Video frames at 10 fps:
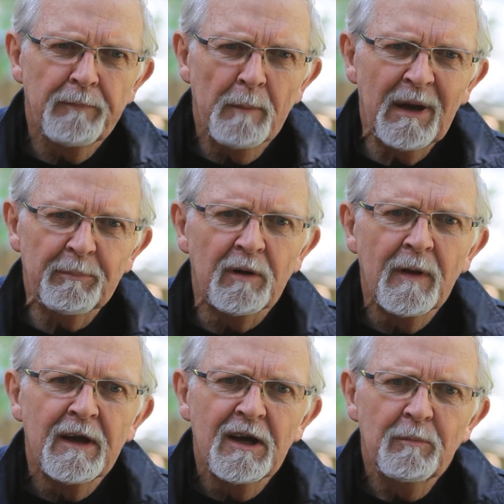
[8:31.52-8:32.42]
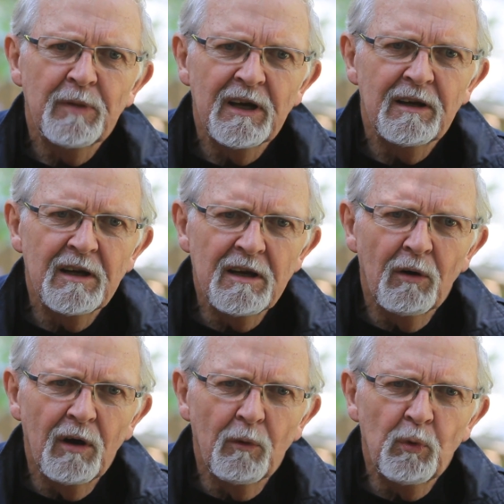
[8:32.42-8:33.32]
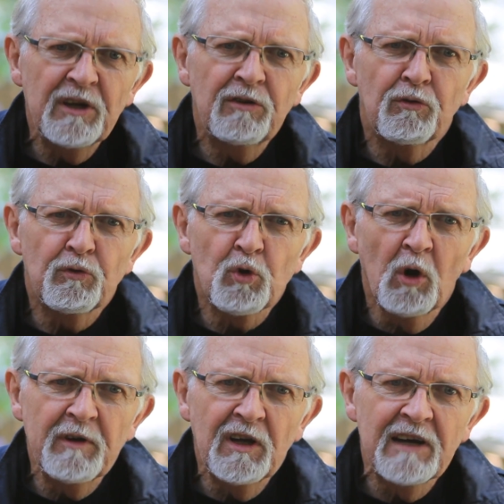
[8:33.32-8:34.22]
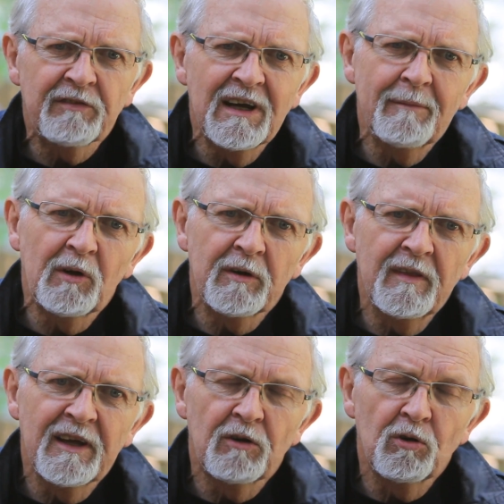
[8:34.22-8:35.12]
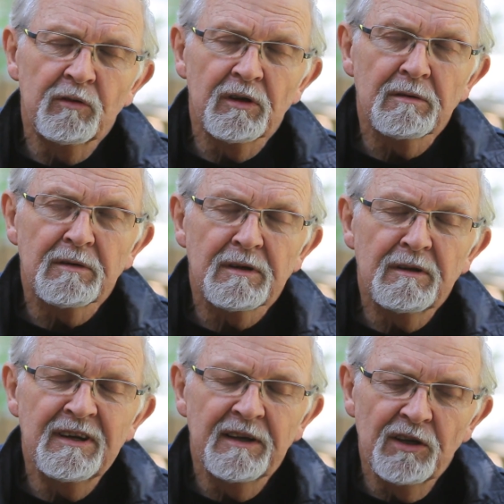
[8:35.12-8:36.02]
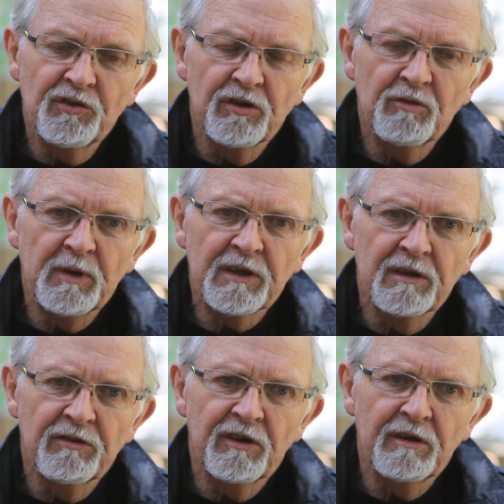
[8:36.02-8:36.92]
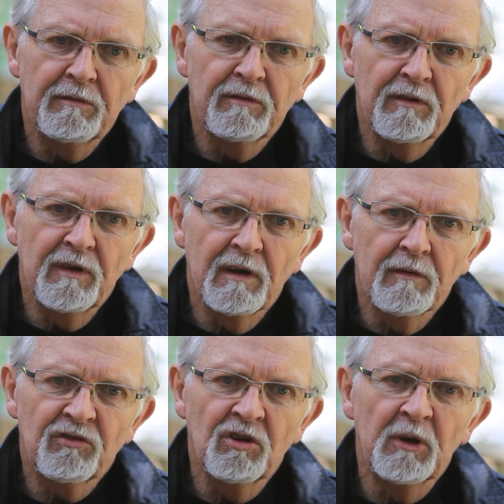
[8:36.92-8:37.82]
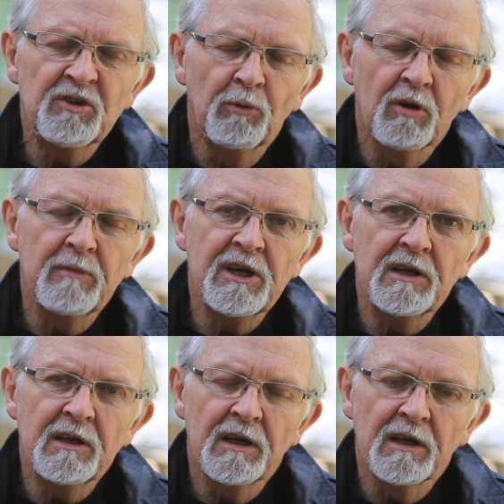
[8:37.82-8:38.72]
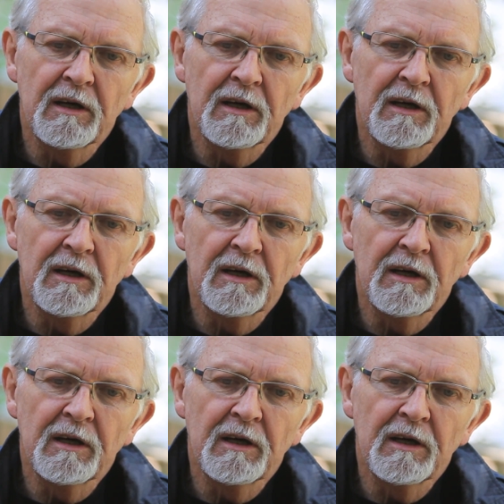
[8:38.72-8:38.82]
Pepper. But we trophy dive for abalone that are over 10 inches because there's so much more meat in